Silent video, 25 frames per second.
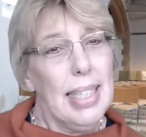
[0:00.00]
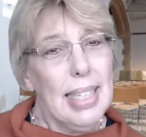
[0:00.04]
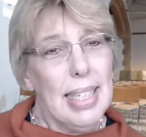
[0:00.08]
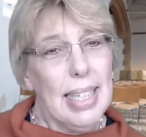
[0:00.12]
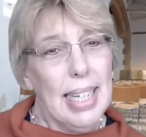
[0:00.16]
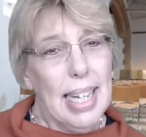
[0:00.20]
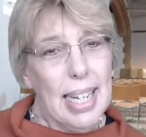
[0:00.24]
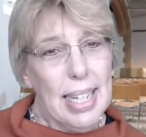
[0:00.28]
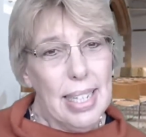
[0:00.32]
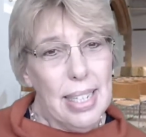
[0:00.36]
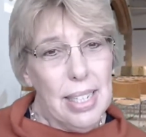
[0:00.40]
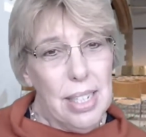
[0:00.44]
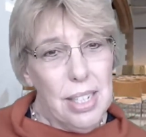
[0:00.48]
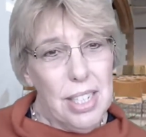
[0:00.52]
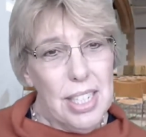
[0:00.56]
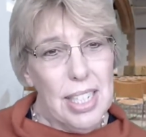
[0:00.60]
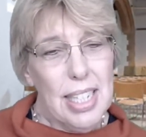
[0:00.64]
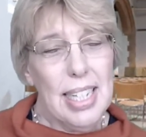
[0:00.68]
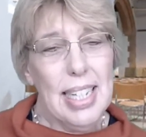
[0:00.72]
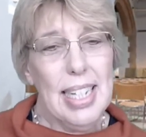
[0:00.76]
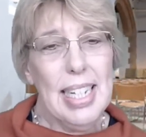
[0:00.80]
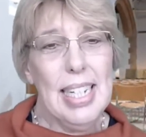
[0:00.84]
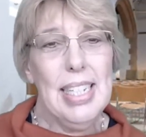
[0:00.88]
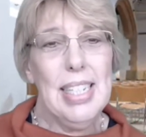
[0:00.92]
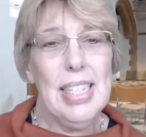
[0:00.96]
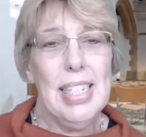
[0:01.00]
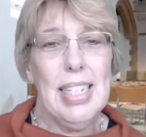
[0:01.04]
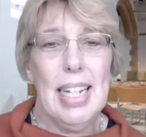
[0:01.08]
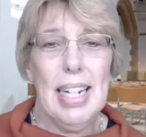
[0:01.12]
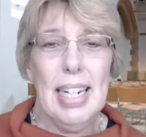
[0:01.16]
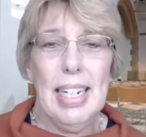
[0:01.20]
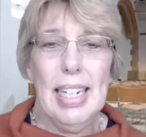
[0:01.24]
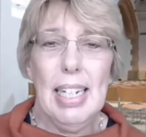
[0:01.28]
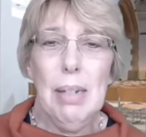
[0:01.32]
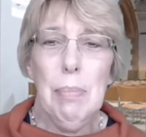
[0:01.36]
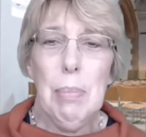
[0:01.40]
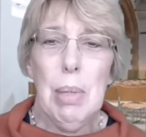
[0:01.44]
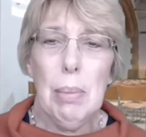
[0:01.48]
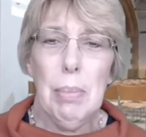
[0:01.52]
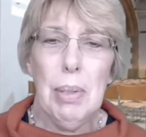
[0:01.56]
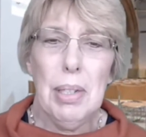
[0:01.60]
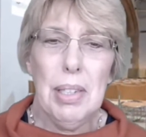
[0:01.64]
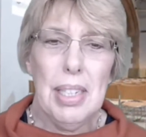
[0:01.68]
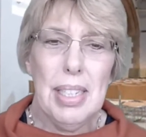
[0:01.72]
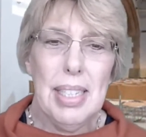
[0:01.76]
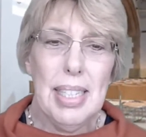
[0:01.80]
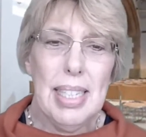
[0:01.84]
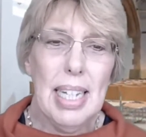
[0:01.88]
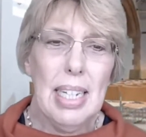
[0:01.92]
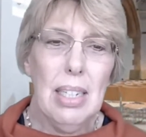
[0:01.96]
And incidentally, my mother
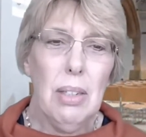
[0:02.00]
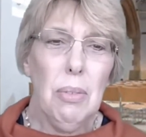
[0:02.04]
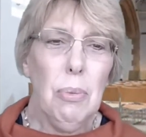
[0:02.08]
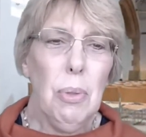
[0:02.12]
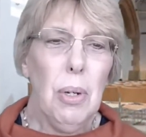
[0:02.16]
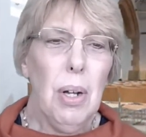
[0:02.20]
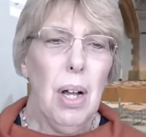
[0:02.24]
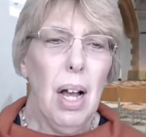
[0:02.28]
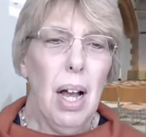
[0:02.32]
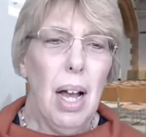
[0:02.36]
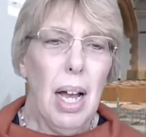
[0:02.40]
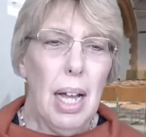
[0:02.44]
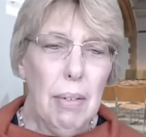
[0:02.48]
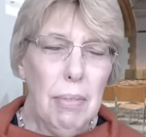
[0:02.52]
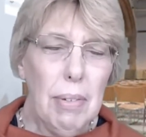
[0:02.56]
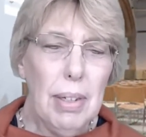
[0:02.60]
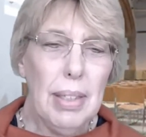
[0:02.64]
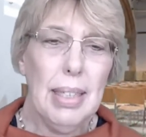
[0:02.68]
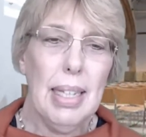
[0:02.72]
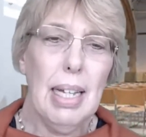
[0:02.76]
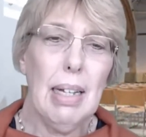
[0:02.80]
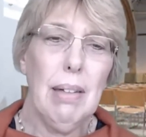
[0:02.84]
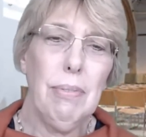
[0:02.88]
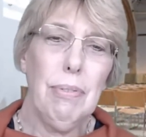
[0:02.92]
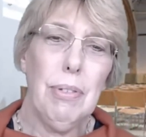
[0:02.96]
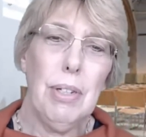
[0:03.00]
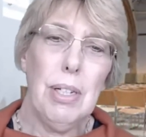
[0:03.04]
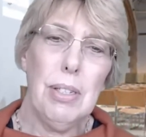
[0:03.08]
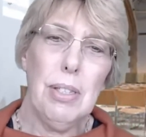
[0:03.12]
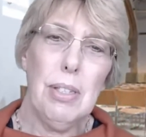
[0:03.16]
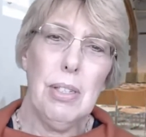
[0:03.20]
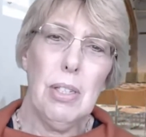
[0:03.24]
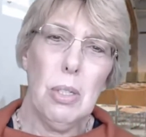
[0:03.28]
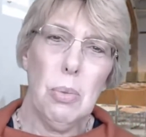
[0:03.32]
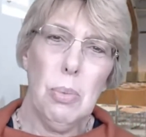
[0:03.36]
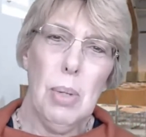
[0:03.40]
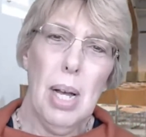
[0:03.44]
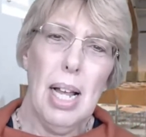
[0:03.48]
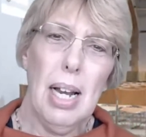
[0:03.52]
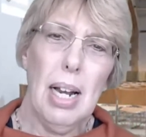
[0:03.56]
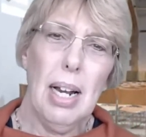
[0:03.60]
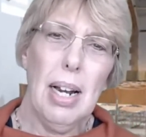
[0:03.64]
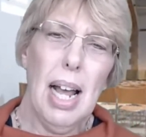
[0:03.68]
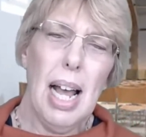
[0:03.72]
said, well, I read that verse as well.